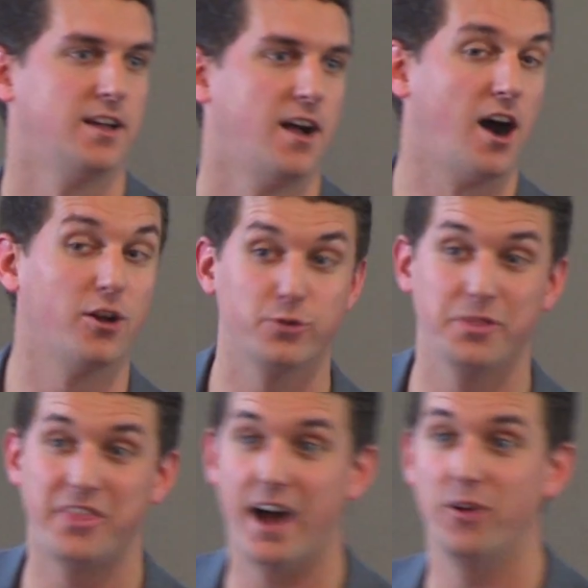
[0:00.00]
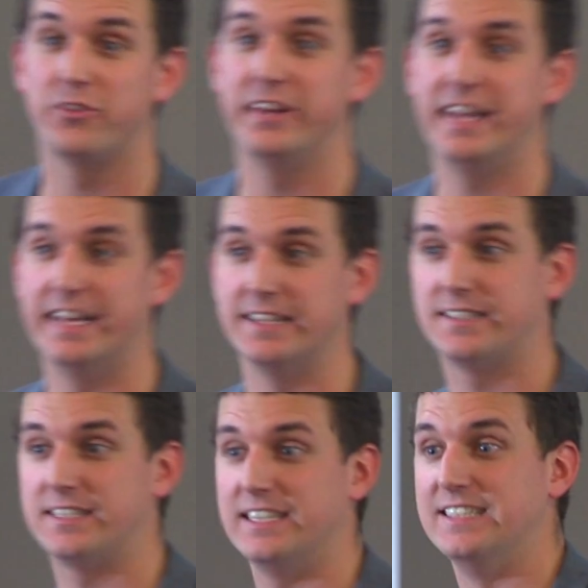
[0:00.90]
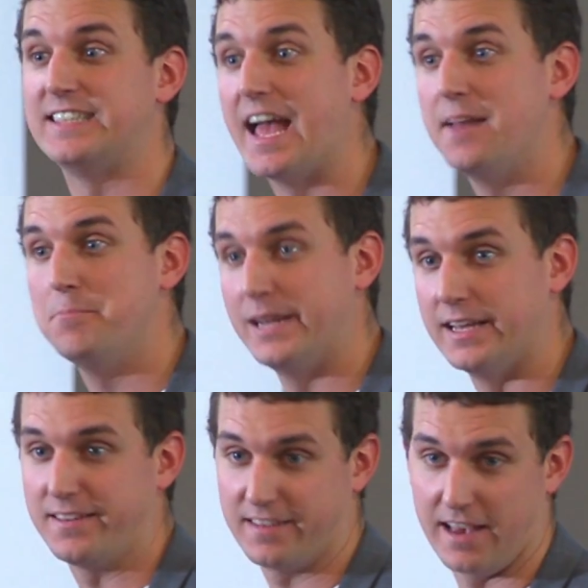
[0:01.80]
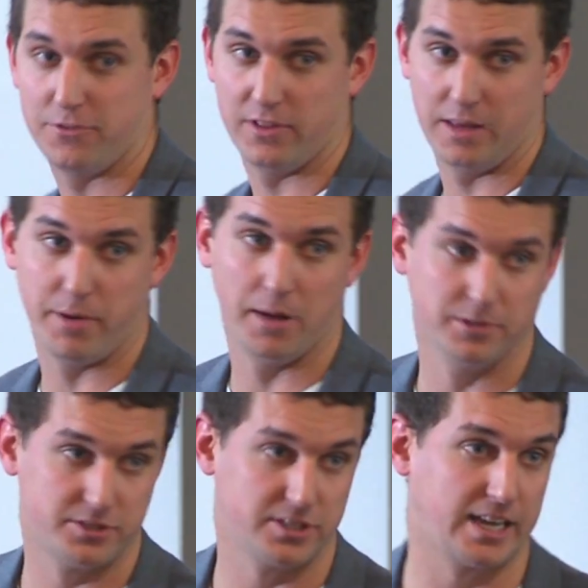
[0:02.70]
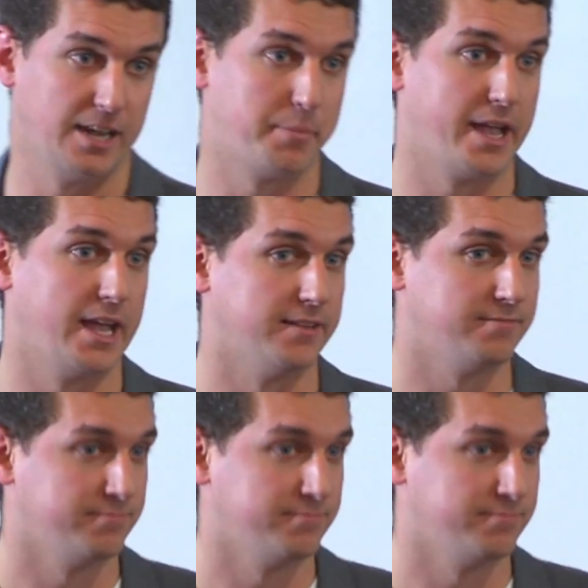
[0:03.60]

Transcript: 100,000 hits in 10 minutes after they published the campaign.